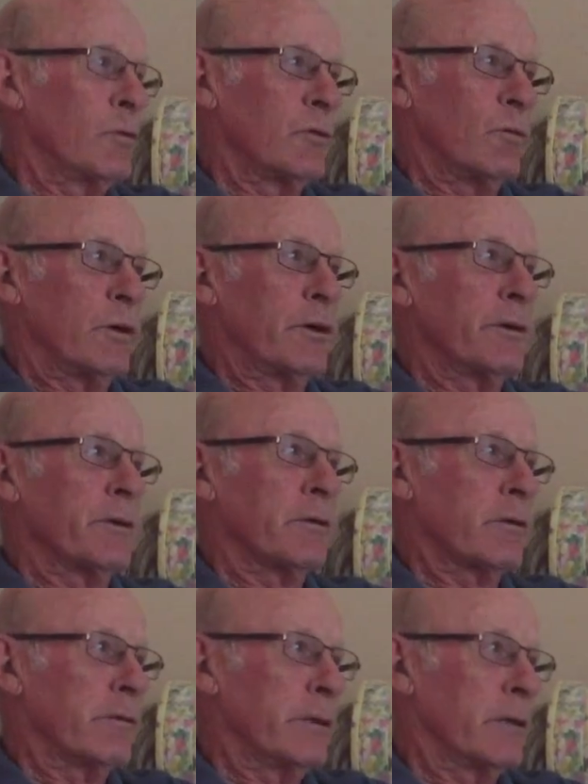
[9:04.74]
World War and
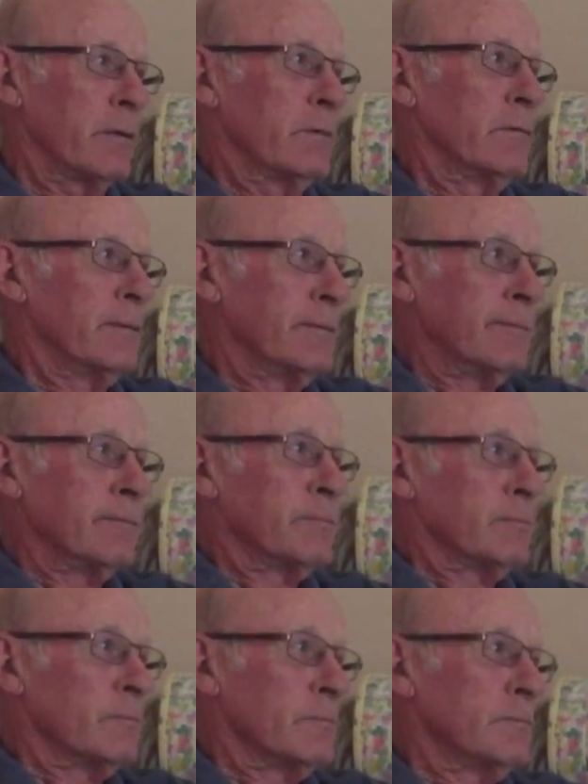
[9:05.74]
Korea.
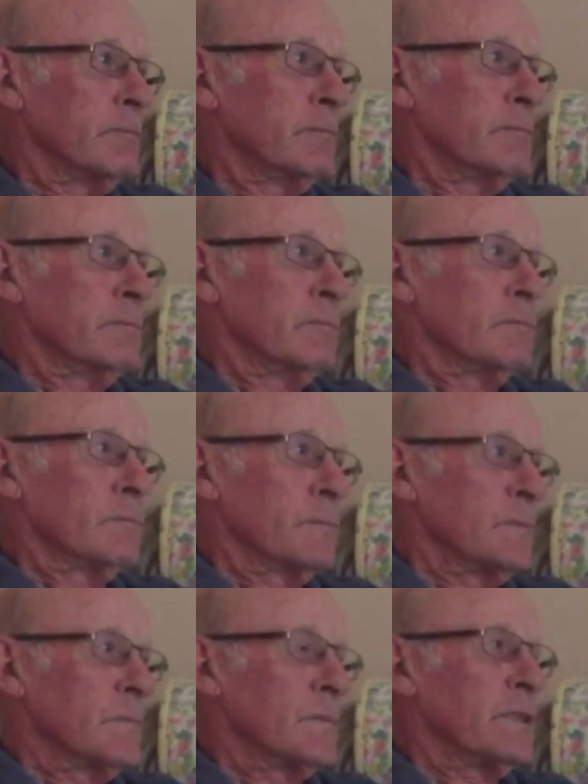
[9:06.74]
He
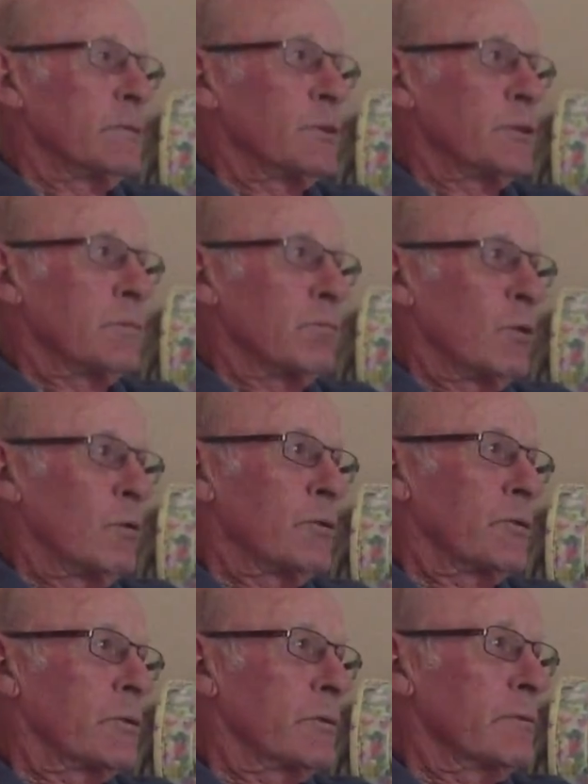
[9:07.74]
was in
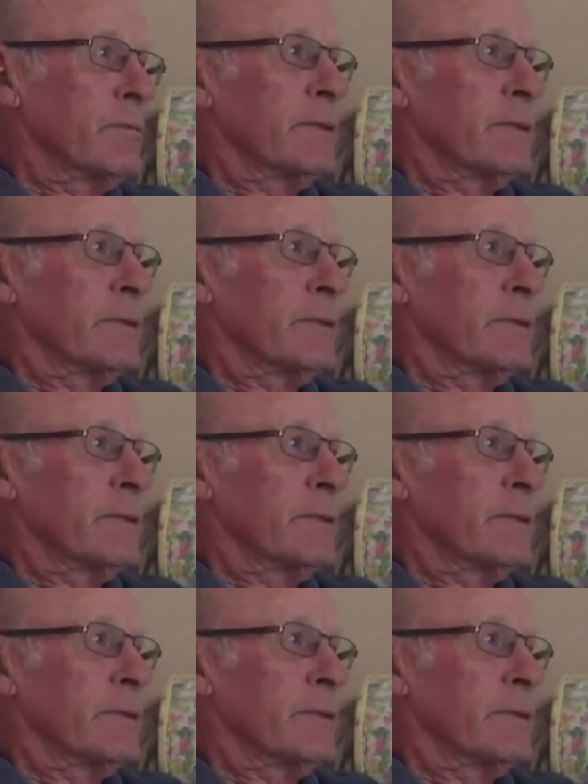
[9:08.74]
both.